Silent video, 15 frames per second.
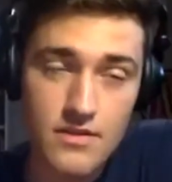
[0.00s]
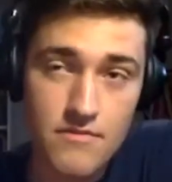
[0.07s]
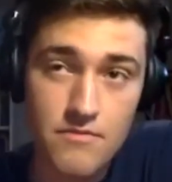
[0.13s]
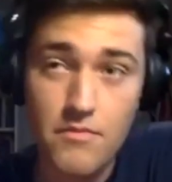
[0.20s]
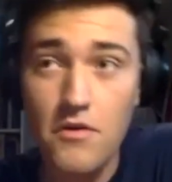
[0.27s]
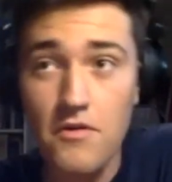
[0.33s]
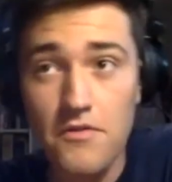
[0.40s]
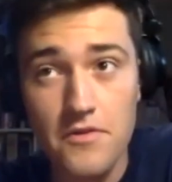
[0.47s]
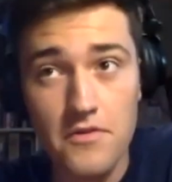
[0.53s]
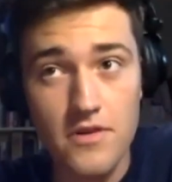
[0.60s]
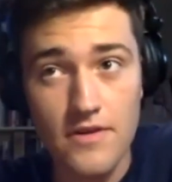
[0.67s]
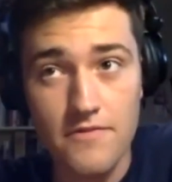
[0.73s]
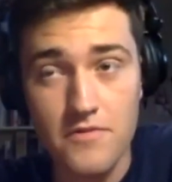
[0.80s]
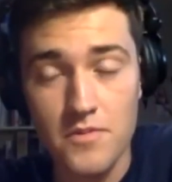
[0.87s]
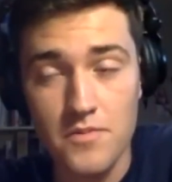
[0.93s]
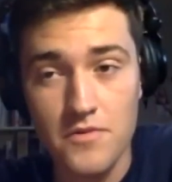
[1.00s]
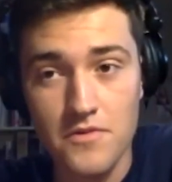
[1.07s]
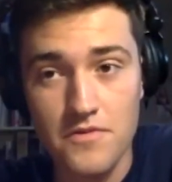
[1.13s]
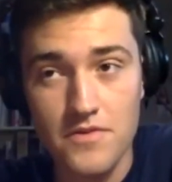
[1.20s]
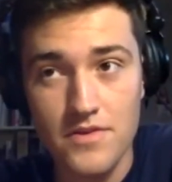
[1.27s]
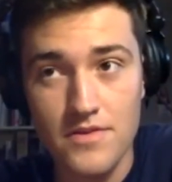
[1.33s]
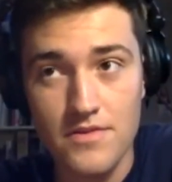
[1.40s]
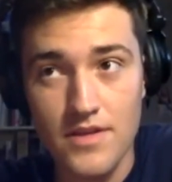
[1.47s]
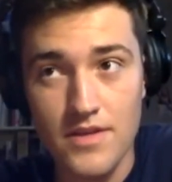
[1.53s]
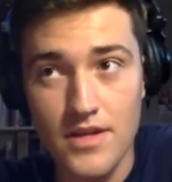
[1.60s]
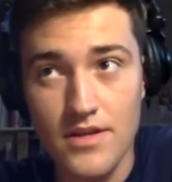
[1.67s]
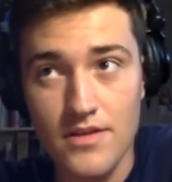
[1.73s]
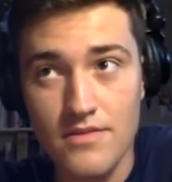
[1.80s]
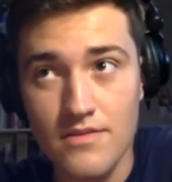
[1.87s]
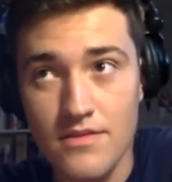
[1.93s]
both don't have to approve it,
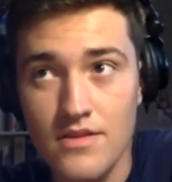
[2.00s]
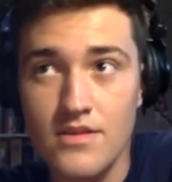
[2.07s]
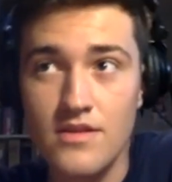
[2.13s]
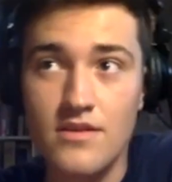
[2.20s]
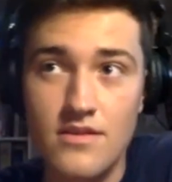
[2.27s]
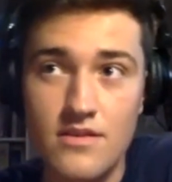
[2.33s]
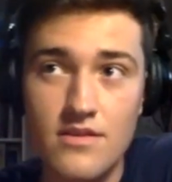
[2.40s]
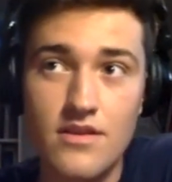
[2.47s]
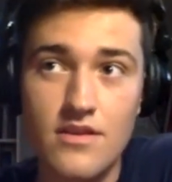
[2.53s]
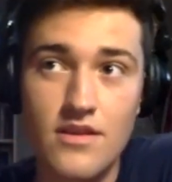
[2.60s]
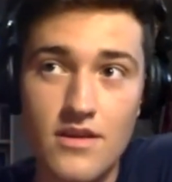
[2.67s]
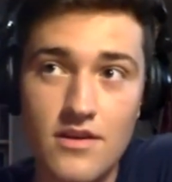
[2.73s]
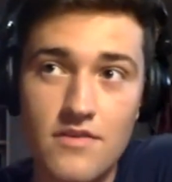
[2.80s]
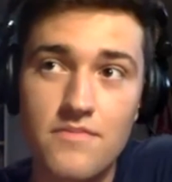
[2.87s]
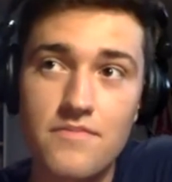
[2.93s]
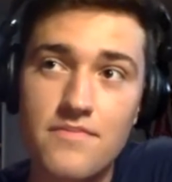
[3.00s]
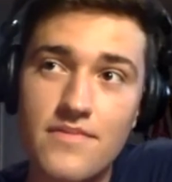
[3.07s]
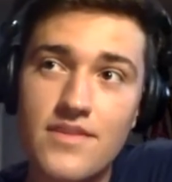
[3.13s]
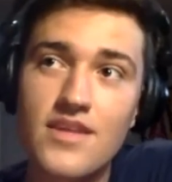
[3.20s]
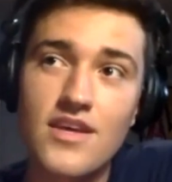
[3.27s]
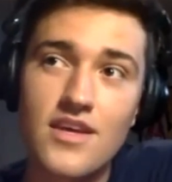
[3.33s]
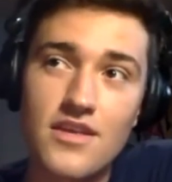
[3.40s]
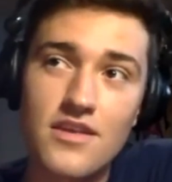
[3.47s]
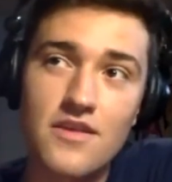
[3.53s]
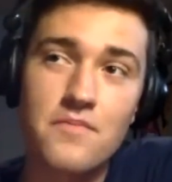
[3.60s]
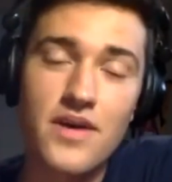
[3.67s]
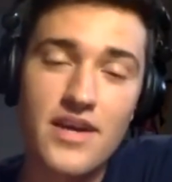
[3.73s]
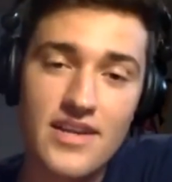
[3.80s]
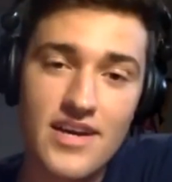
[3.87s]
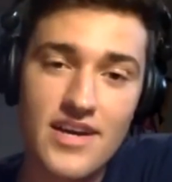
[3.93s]
then you
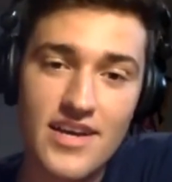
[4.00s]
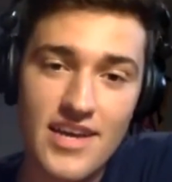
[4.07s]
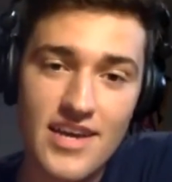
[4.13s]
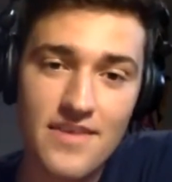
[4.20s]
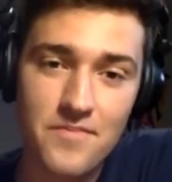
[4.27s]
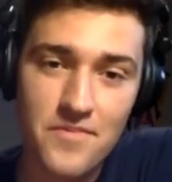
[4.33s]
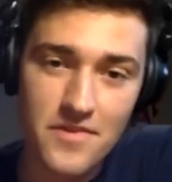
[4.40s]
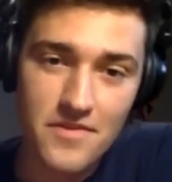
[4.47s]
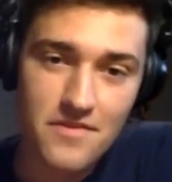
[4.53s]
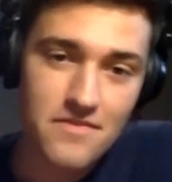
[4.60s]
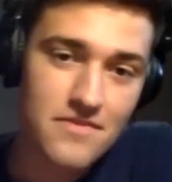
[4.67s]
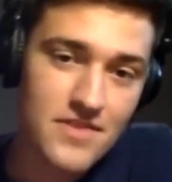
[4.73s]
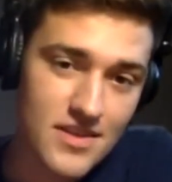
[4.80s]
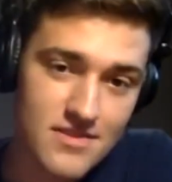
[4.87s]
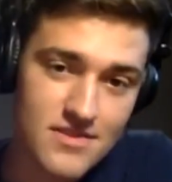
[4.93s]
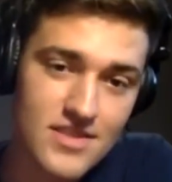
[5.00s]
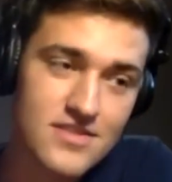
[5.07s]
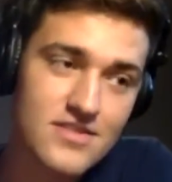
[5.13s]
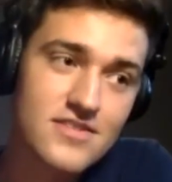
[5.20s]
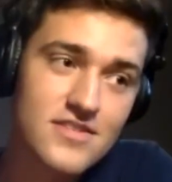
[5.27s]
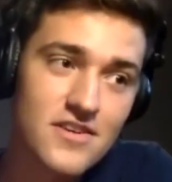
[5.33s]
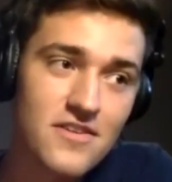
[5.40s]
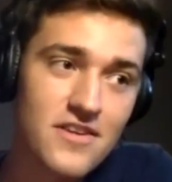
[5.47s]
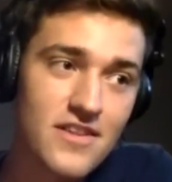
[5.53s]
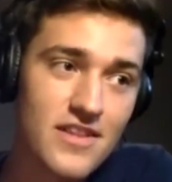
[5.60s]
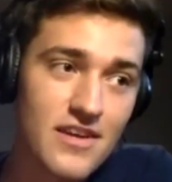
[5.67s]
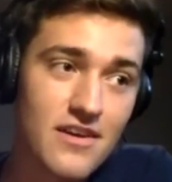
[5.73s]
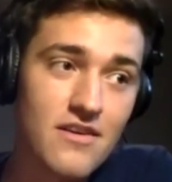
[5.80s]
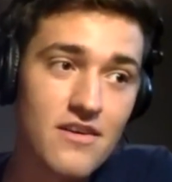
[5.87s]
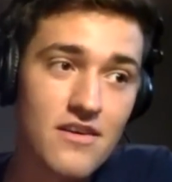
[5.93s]
might not get not necessarily
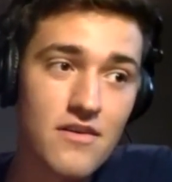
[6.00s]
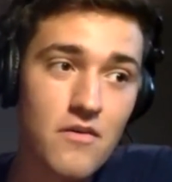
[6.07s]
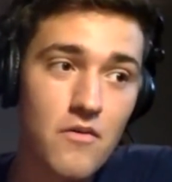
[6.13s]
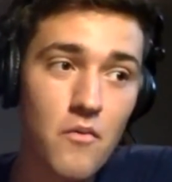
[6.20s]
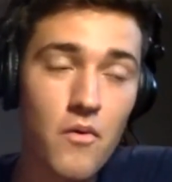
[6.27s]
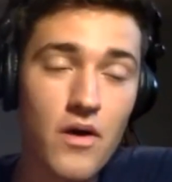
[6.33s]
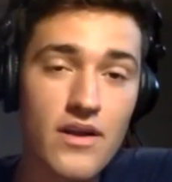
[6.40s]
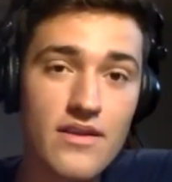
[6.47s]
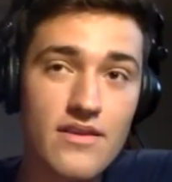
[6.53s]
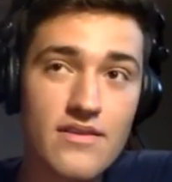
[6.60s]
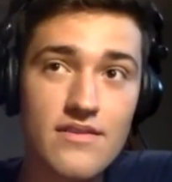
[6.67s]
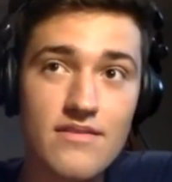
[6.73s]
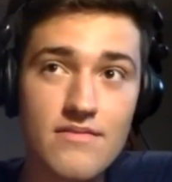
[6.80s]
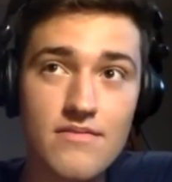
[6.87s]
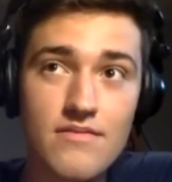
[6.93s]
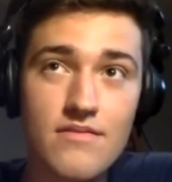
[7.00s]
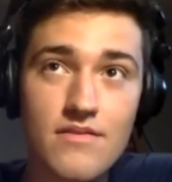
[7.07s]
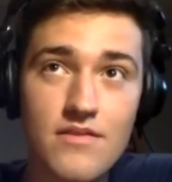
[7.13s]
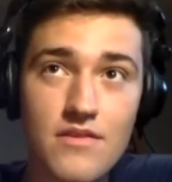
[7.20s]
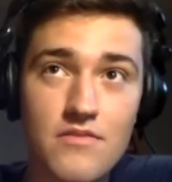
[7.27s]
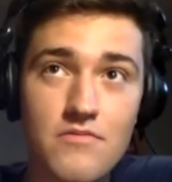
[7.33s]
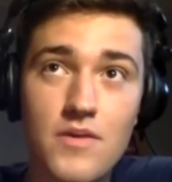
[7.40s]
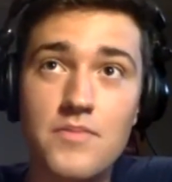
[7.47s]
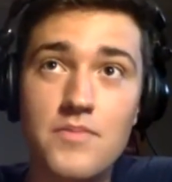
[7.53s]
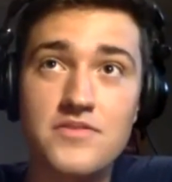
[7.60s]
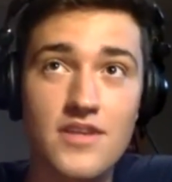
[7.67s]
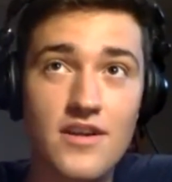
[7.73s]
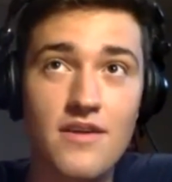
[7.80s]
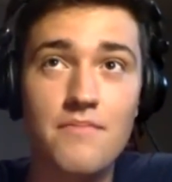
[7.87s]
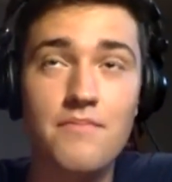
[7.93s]
like what the
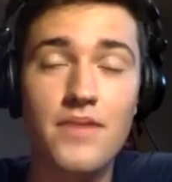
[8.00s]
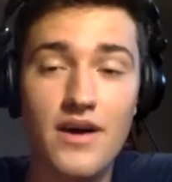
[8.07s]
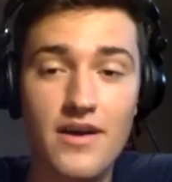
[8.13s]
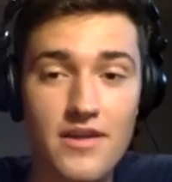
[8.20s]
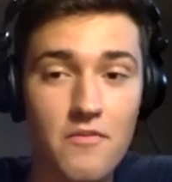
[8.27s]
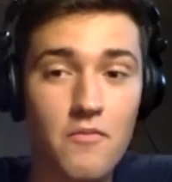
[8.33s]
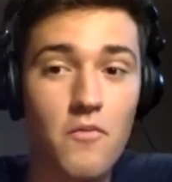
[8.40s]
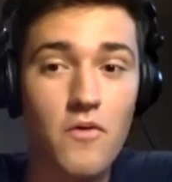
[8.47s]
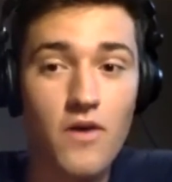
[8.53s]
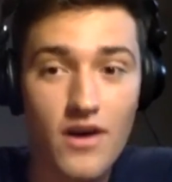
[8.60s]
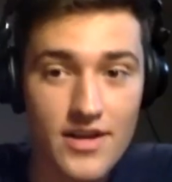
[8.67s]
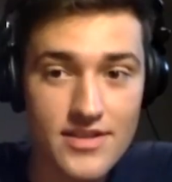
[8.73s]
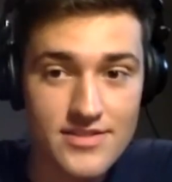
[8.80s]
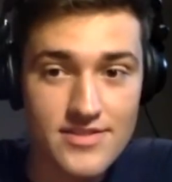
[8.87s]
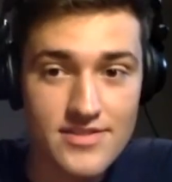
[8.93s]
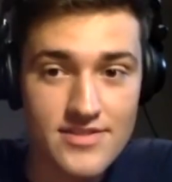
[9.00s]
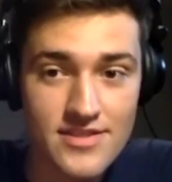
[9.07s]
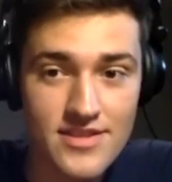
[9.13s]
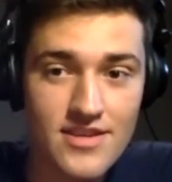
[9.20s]
representative body wants,